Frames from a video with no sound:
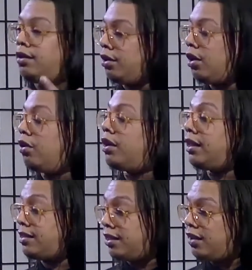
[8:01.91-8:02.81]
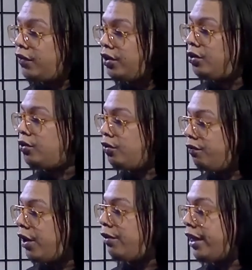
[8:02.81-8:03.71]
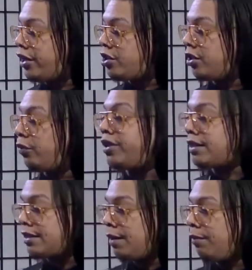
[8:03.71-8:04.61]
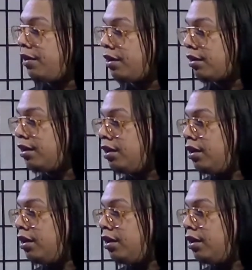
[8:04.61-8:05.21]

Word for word: You know, it's giving you variation with the same look.